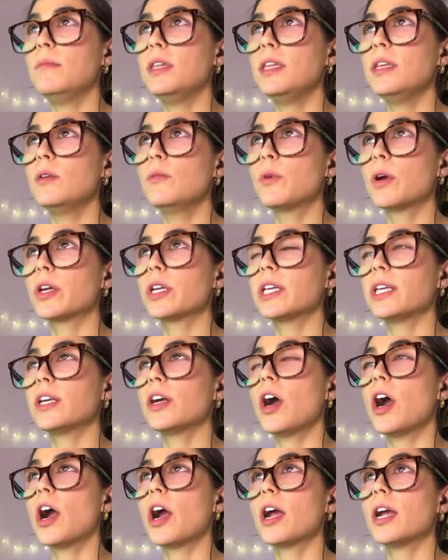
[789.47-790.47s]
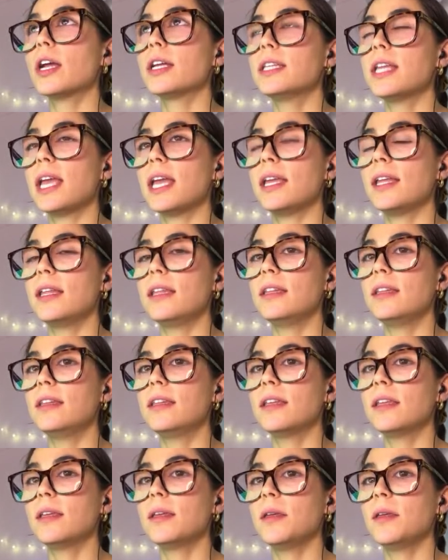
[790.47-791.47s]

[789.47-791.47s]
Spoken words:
me working hard and